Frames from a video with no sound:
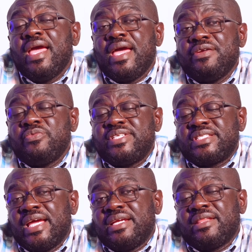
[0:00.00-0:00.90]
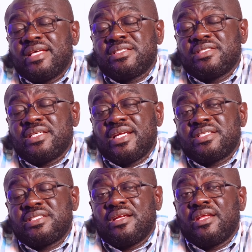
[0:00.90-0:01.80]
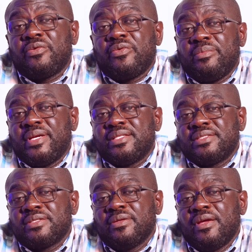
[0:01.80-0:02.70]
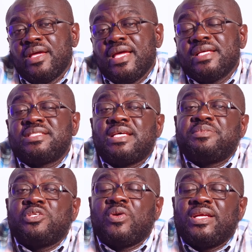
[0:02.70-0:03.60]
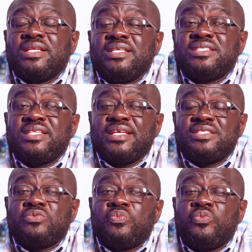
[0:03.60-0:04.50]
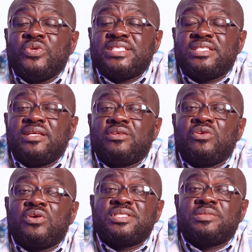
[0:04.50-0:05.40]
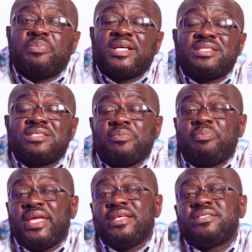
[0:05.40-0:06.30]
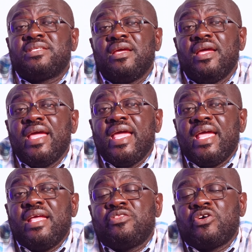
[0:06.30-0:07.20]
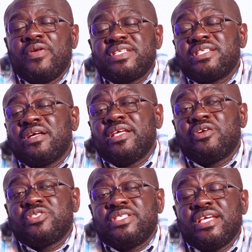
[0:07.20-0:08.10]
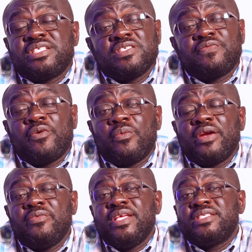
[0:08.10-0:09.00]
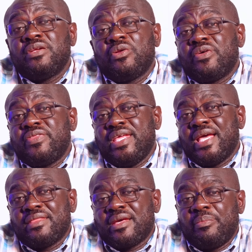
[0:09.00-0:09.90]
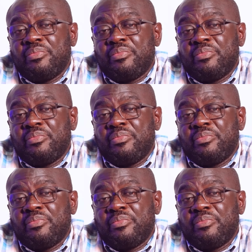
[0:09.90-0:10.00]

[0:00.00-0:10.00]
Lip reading: and we signed that international agreement. Subsequently, states which did not participate in the original negotiations for one reason or the other,